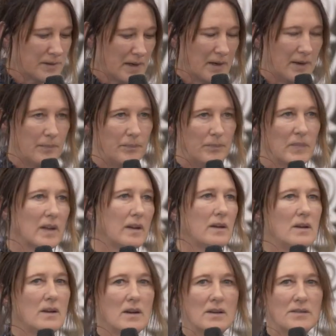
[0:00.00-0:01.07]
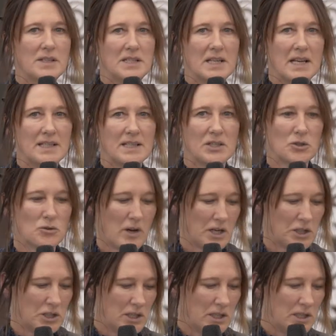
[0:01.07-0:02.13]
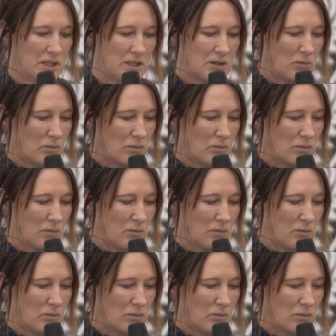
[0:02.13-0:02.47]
The days are structured